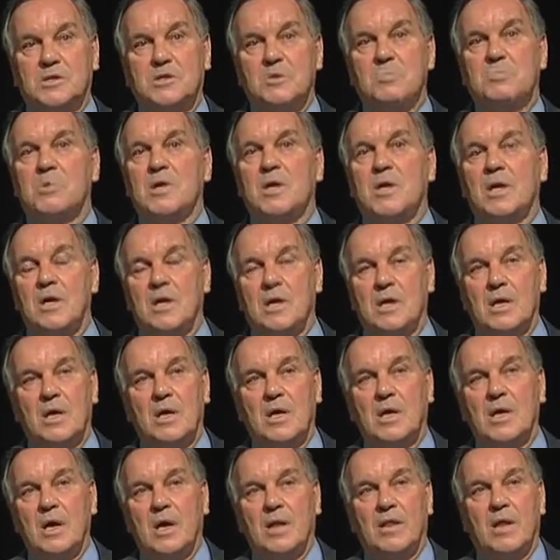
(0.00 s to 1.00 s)
to be
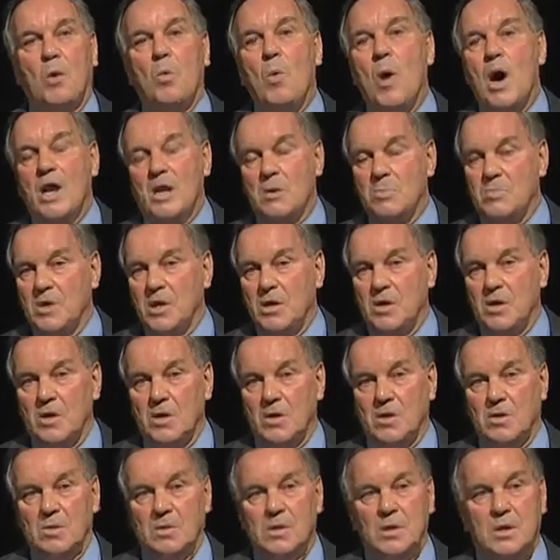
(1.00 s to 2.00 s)
and they want to be
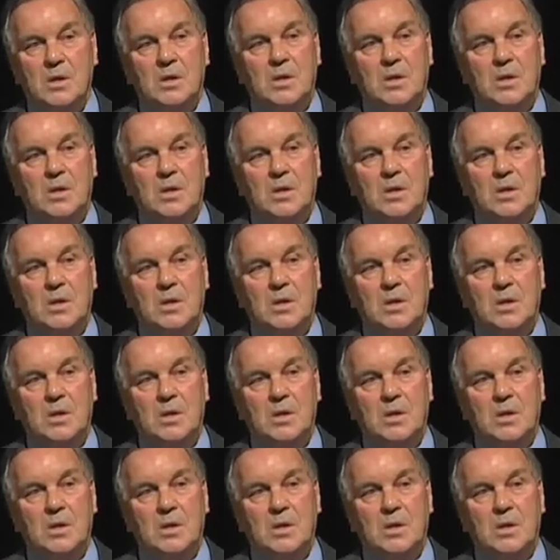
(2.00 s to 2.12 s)
here.